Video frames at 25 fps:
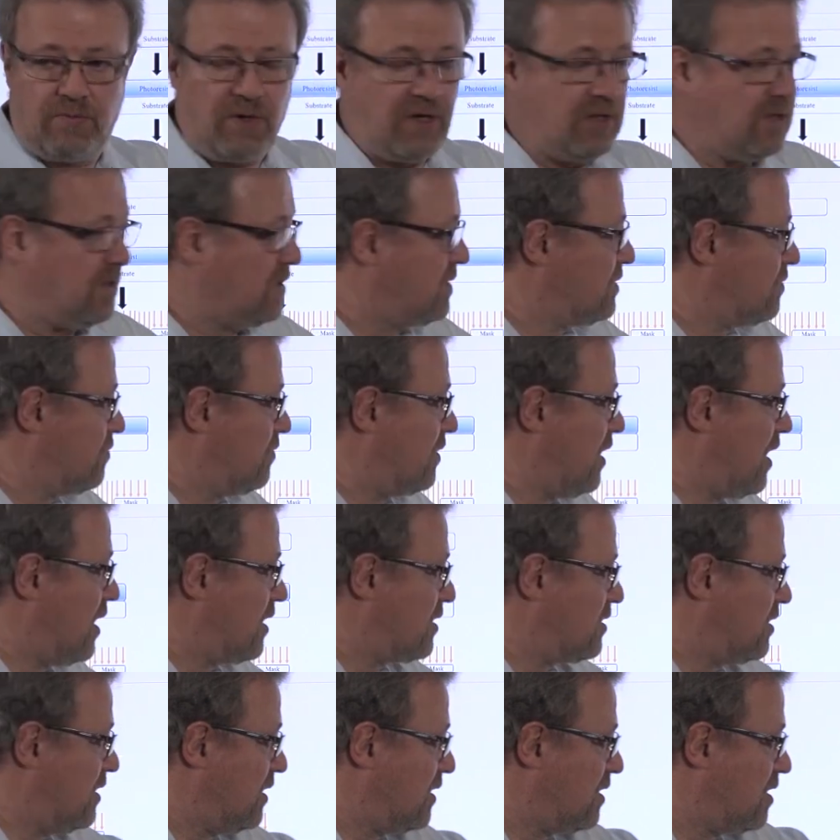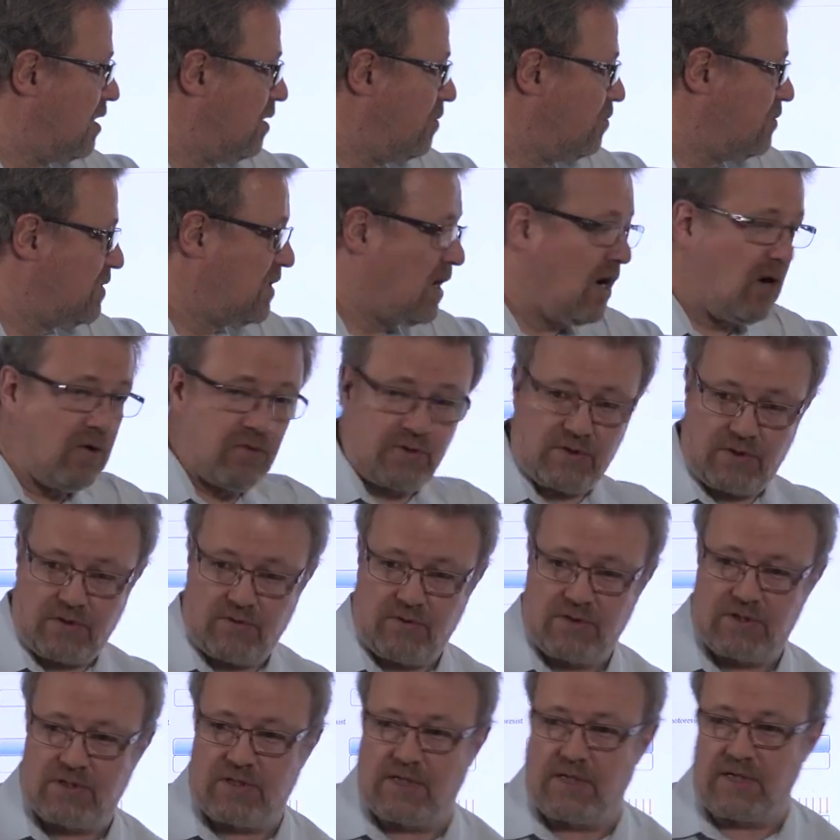by this reaction. It comes out,
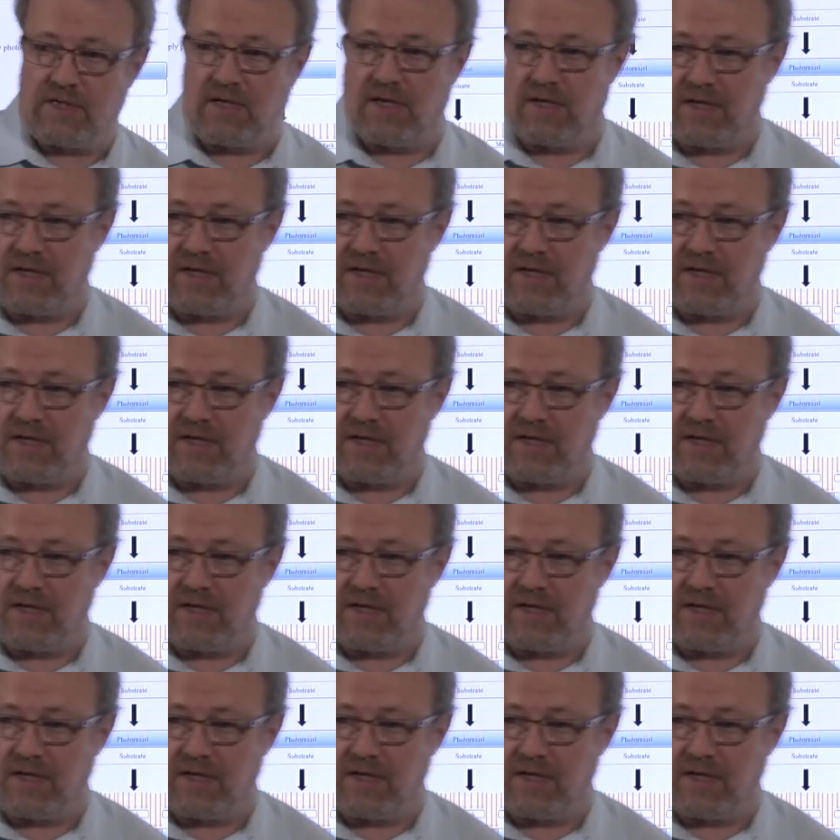so it's like